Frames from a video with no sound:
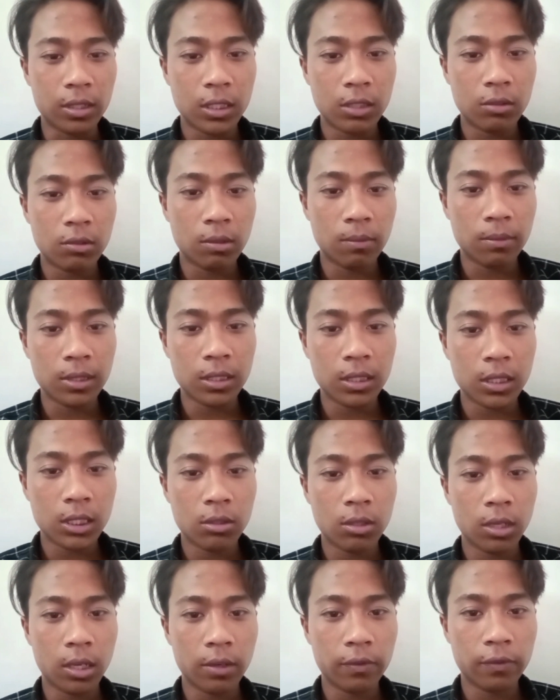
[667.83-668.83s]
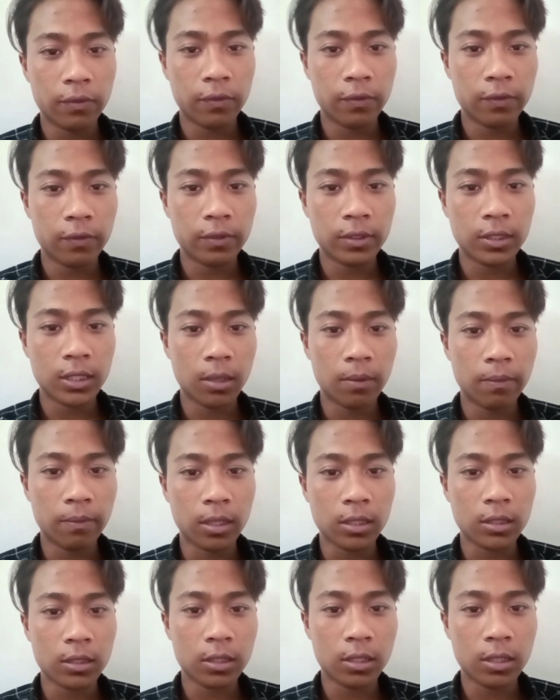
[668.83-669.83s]
we must to have some
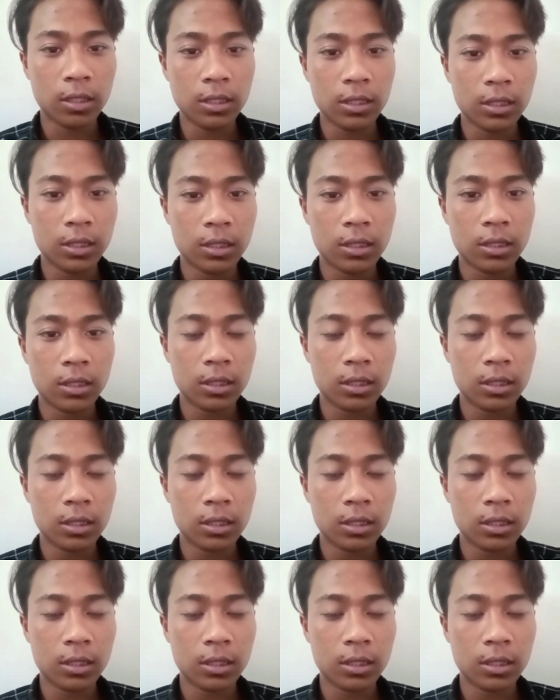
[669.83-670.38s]
factors.